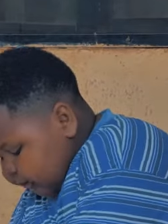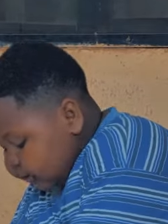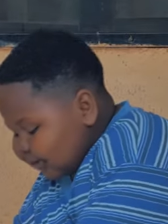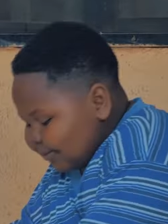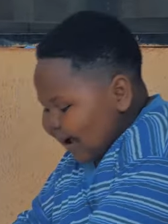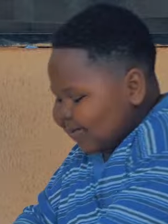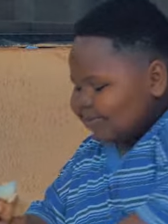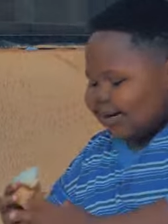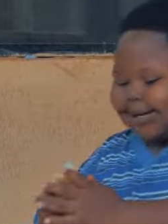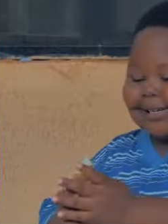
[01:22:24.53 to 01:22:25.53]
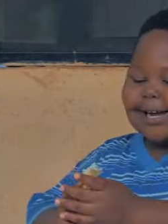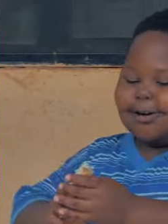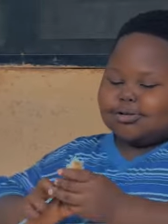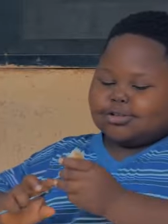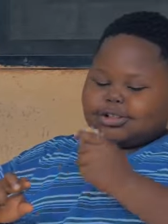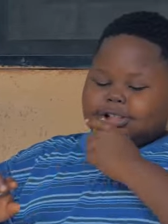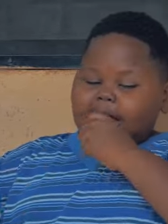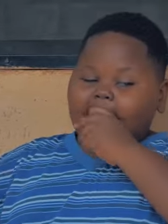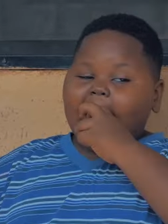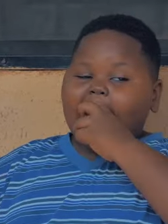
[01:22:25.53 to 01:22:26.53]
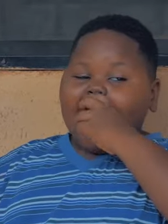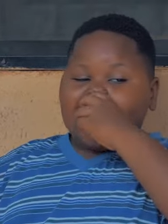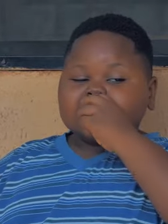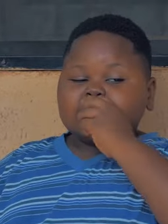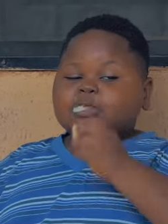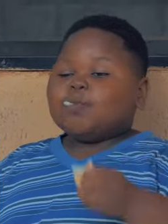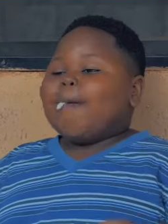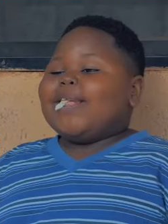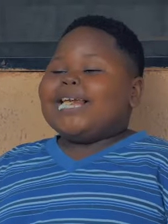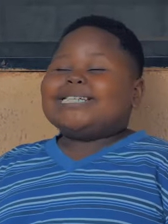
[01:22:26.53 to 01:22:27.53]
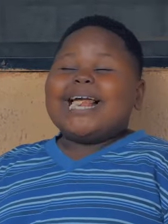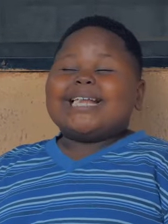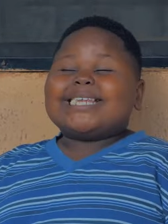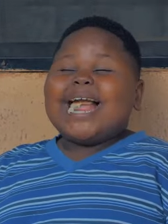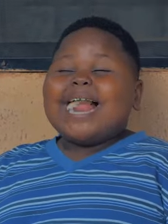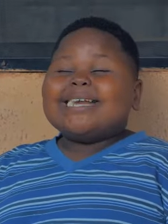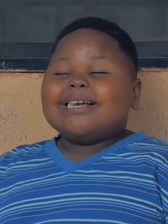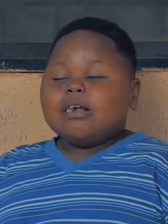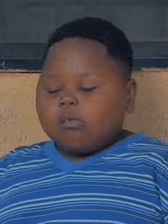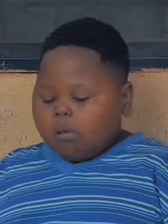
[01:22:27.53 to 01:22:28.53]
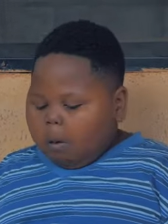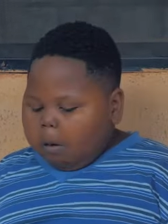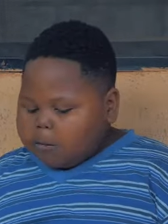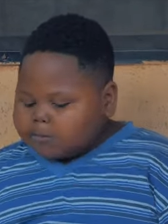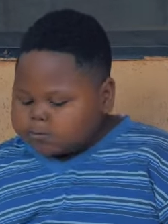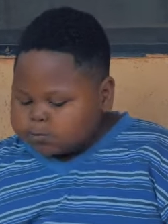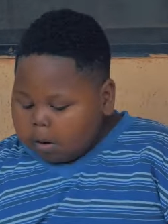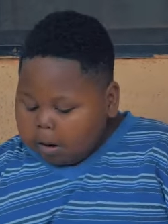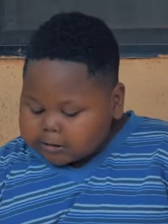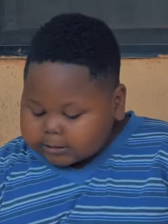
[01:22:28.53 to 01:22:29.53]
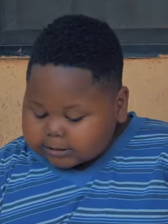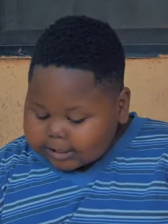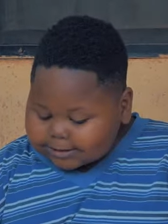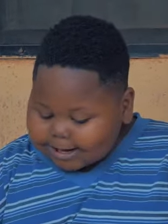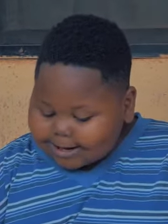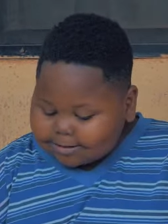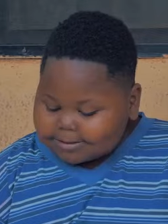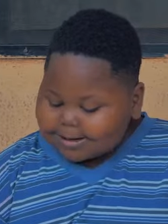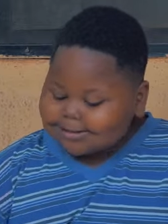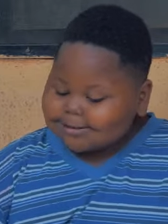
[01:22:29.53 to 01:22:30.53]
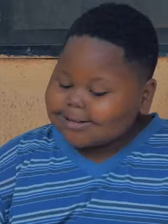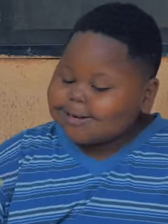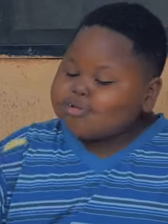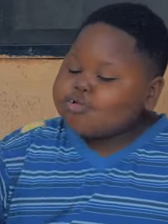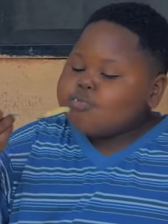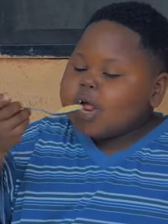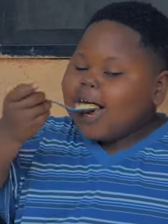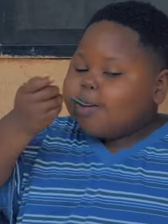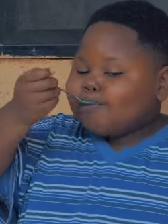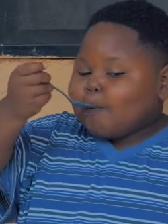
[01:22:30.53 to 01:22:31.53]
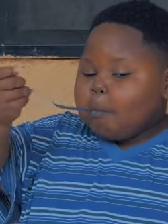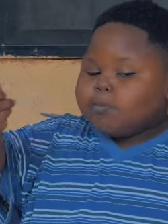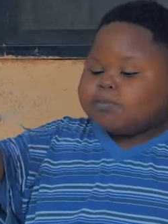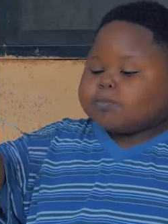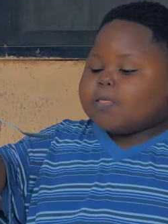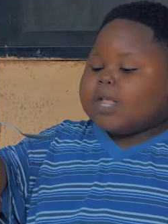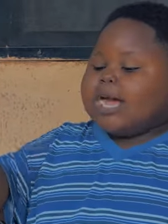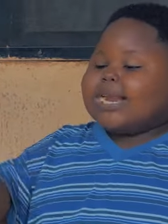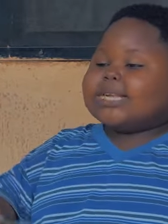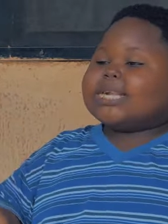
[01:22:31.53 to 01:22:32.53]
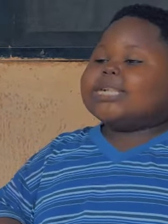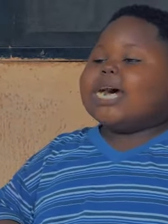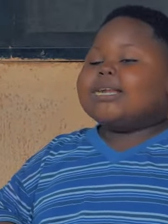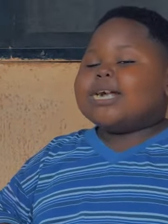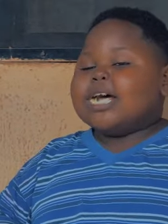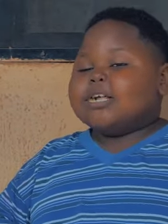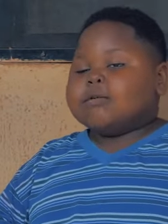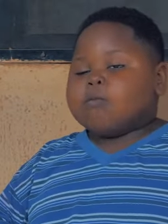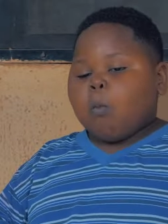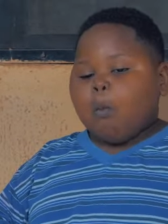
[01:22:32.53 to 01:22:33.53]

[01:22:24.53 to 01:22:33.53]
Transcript: I need to back my mind out of shit. I'm not trying to tell you. And it says I'm not.